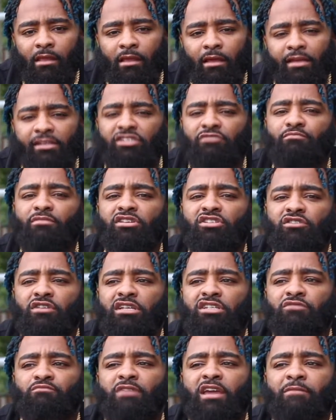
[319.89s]
it just it just,
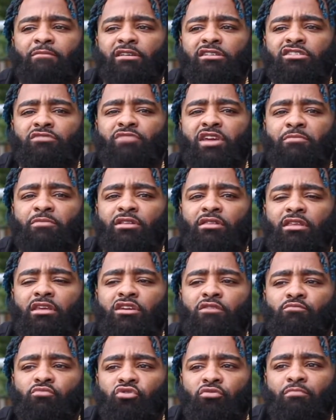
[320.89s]
it just make it just make me
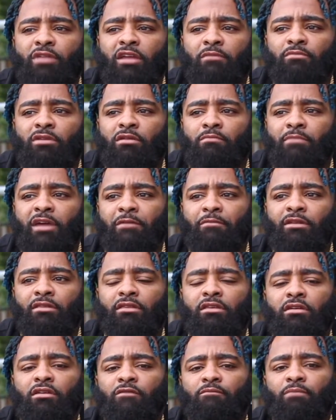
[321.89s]
think more, make me make me
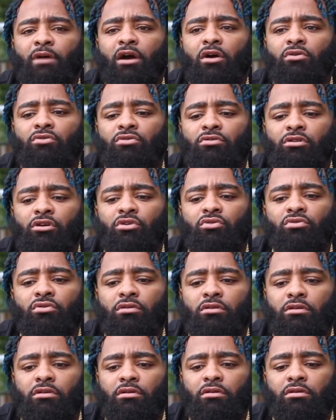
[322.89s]
think about you
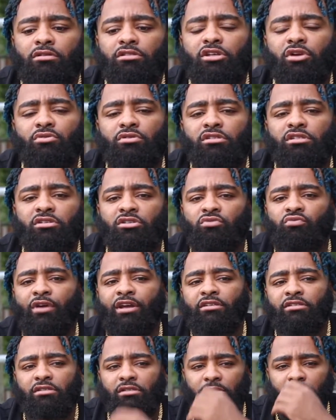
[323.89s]
know certain
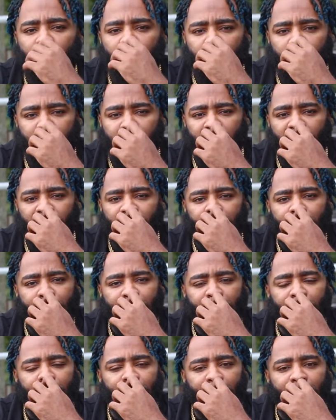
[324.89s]
situations a little different and
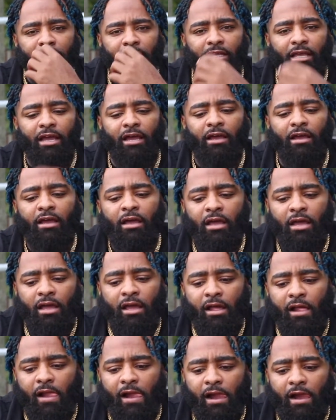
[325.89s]
shit like that.
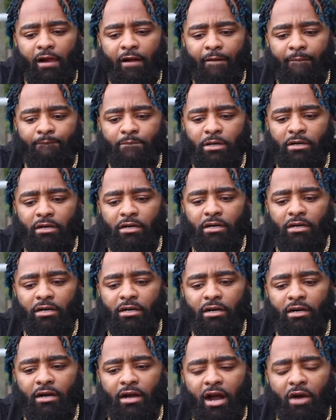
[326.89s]
But
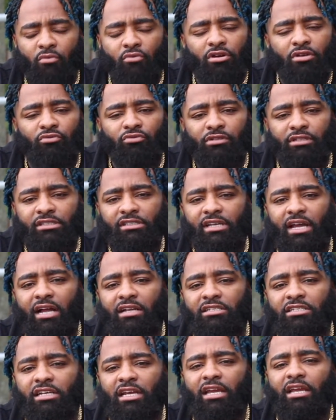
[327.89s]
uh, I wouldn't really say
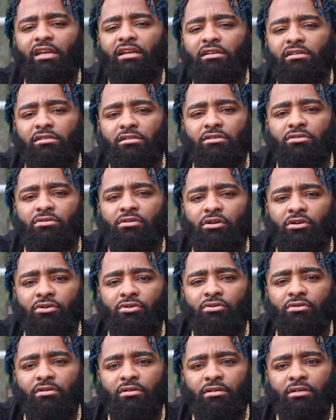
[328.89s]
I changed, you
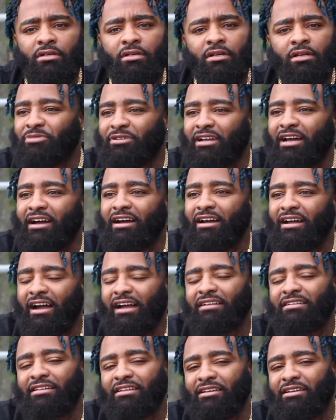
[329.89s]
know, but I,
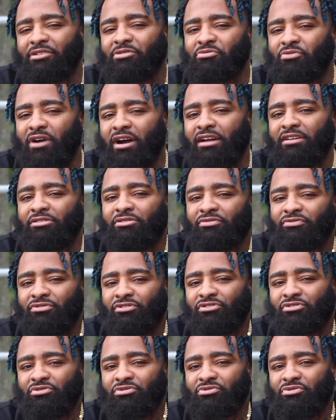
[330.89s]
I did get wiser for
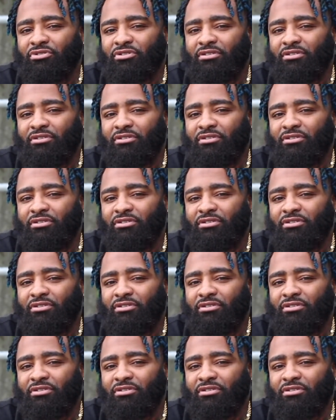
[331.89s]
sure.